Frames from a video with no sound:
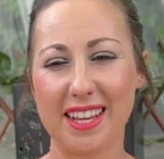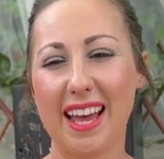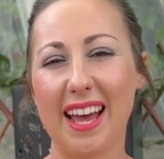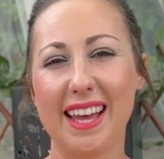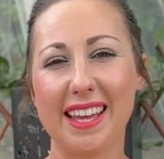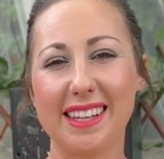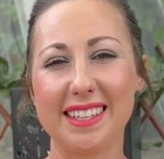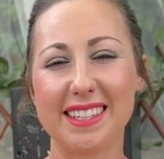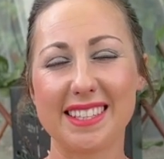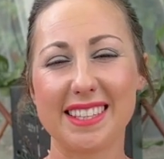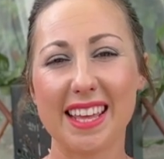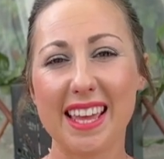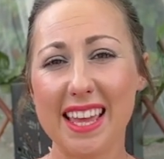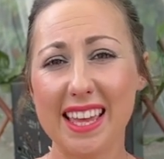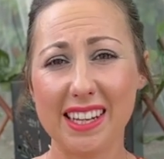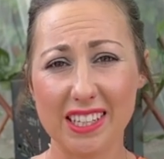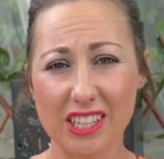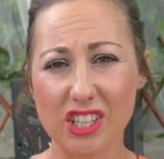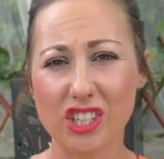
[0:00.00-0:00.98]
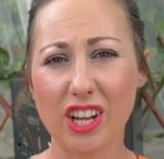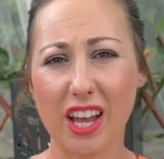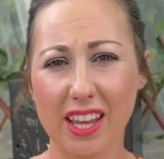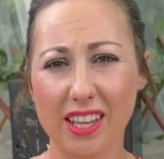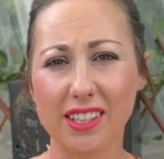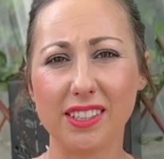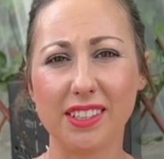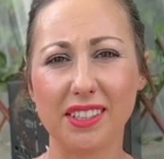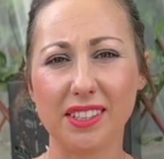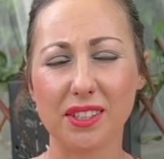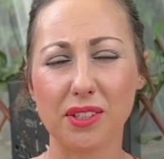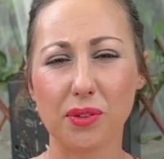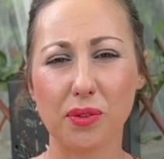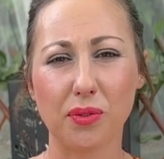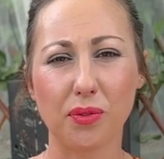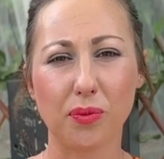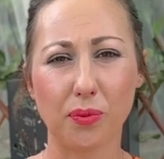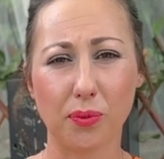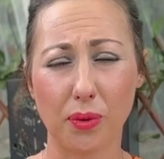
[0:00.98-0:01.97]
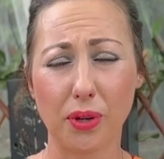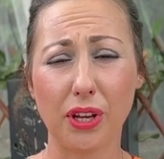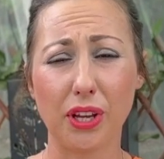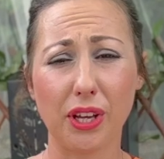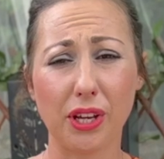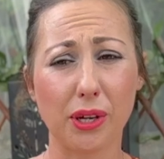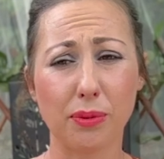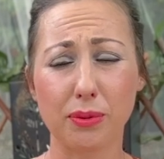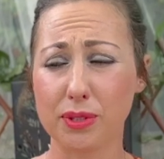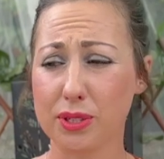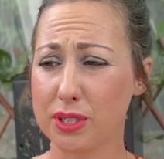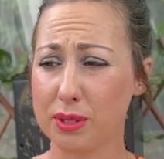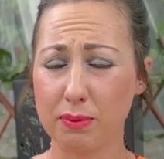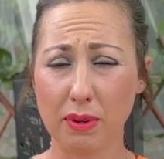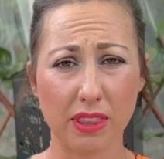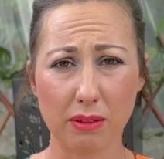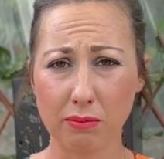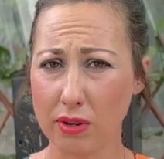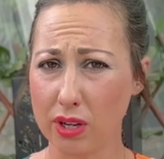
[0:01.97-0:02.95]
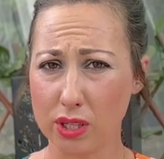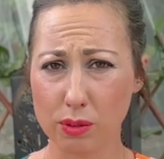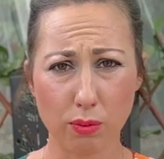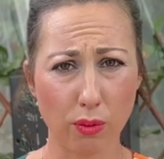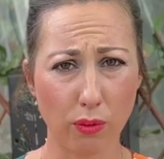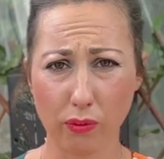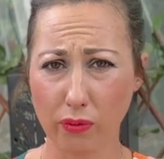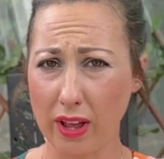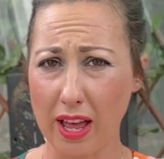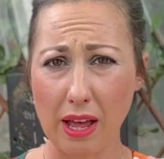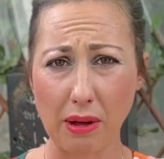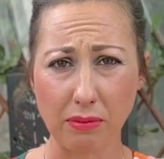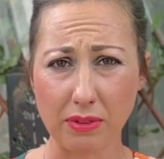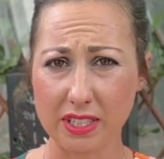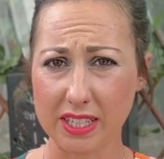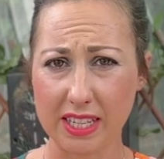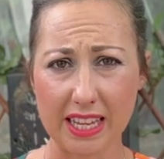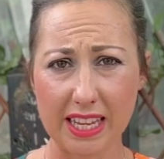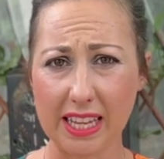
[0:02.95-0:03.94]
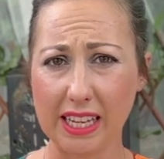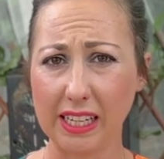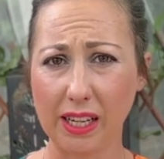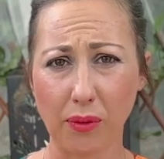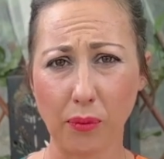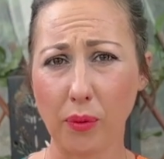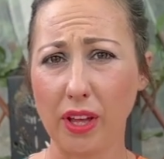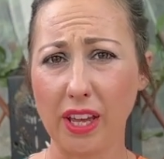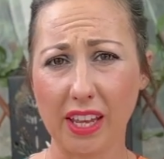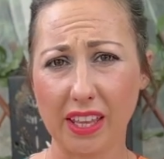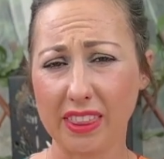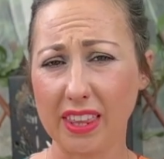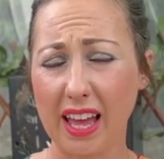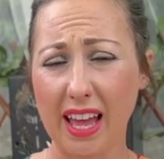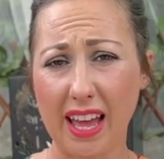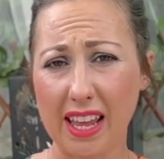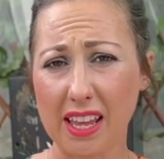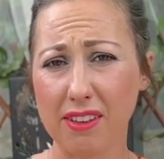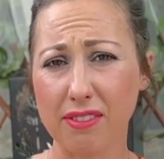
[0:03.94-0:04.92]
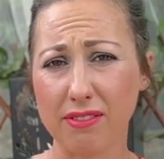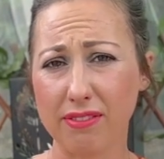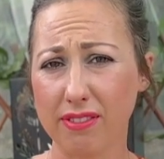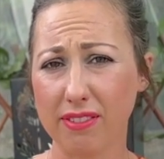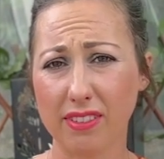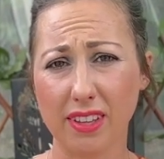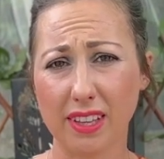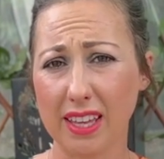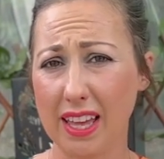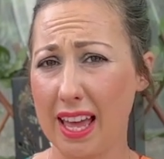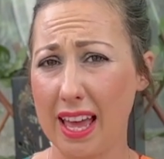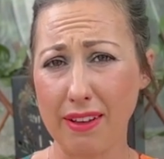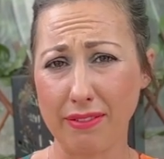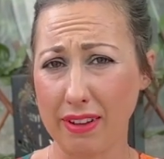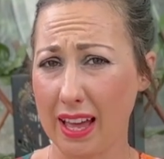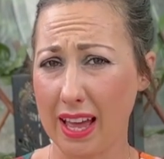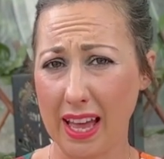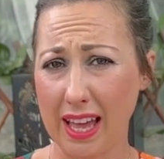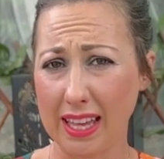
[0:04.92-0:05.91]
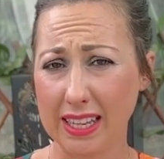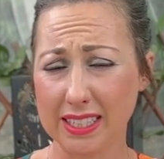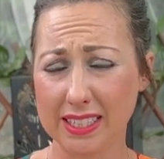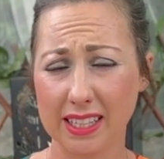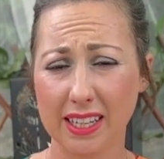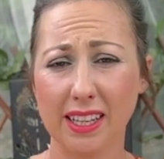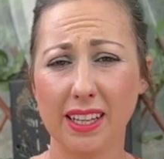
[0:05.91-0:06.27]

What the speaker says: and the inner child work was some of the most profound healing work that I've ever had,